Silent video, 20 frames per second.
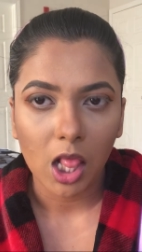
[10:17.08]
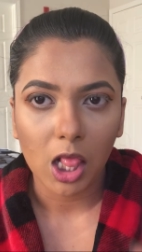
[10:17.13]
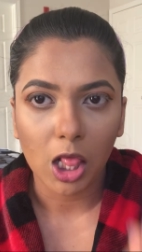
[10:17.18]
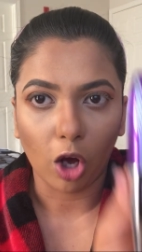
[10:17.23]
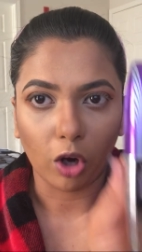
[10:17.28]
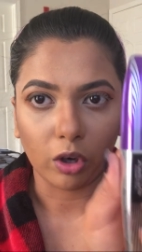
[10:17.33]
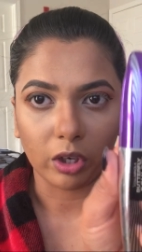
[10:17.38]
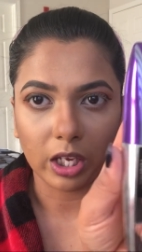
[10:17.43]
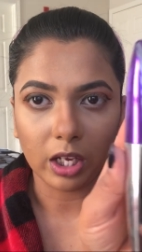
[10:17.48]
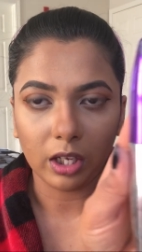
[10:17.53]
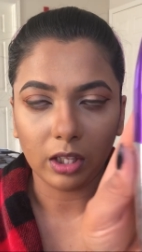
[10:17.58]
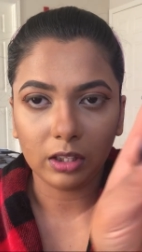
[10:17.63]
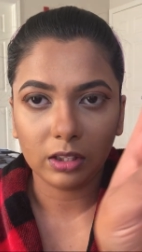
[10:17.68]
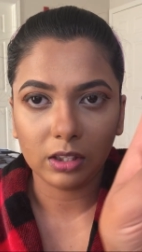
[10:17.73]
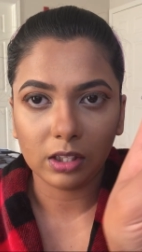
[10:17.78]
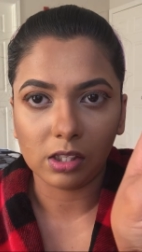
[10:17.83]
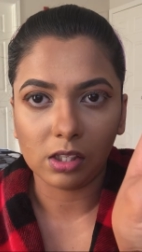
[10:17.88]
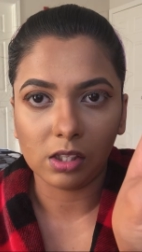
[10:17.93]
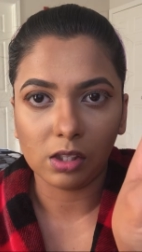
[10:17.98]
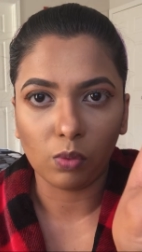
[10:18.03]
L'Oreal.
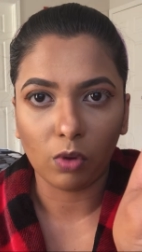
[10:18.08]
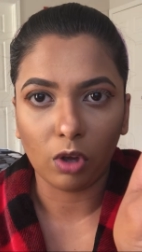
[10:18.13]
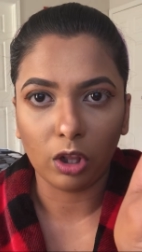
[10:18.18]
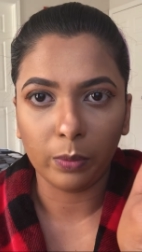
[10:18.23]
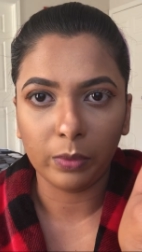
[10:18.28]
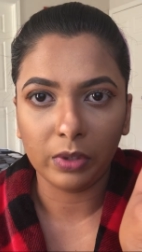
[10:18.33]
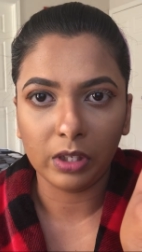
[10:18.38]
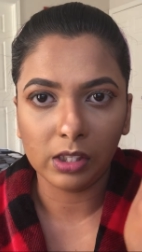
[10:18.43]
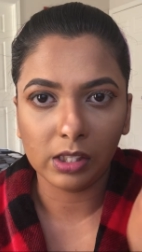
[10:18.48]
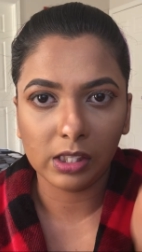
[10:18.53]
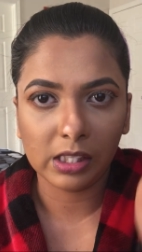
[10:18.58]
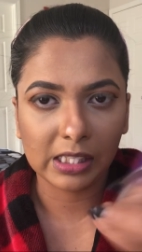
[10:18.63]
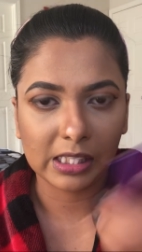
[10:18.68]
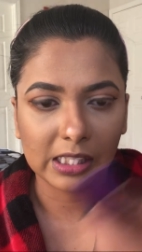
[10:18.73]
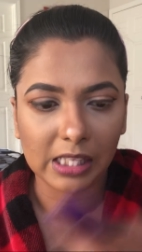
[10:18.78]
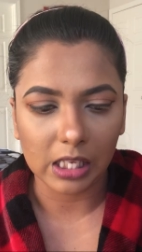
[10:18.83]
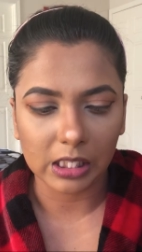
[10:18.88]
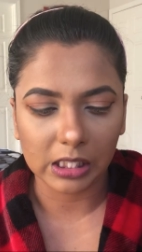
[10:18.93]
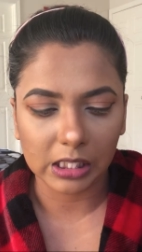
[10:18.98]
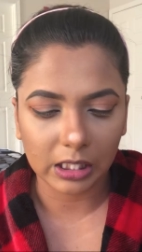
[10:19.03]
This is
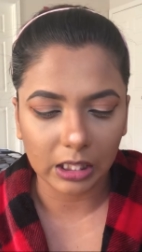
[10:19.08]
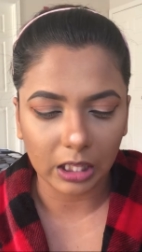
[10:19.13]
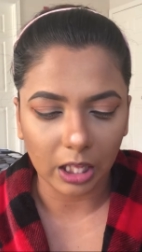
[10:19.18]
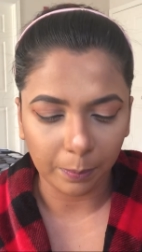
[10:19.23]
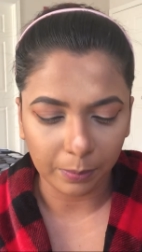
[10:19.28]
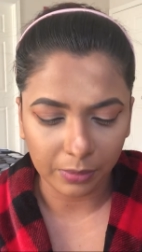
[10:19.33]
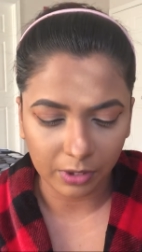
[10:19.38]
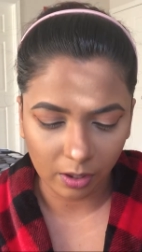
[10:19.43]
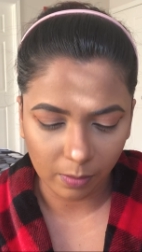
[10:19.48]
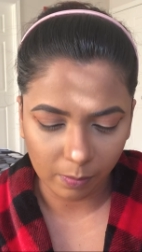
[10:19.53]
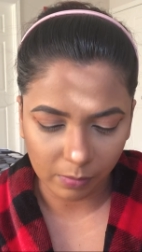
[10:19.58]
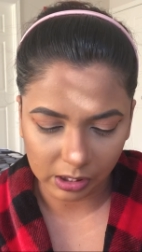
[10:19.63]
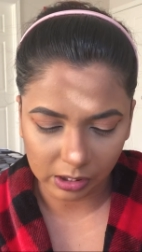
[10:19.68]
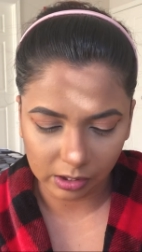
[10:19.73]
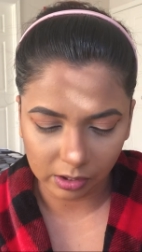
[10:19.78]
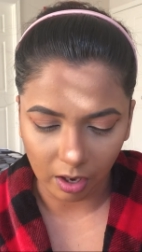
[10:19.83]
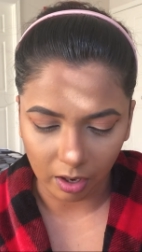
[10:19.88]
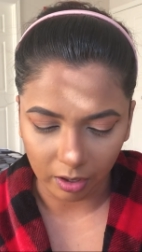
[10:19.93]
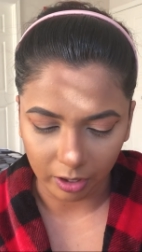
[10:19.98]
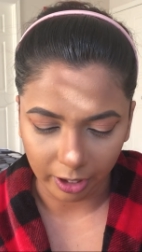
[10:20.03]
Voluminous Sculpt
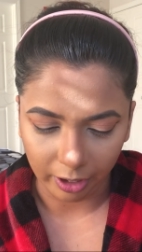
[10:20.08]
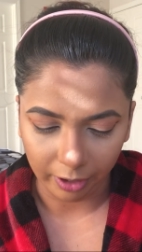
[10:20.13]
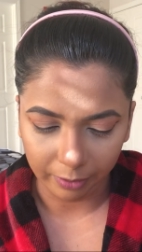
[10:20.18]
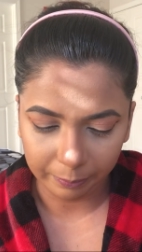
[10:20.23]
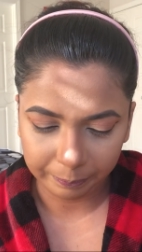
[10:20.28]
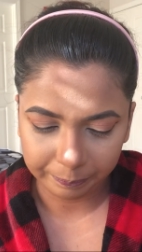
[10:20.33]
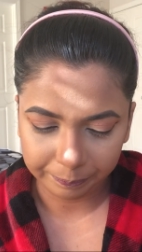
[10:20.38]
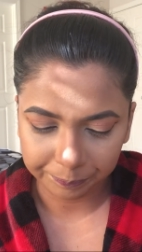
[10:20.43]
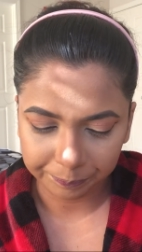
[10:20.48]
Mascara.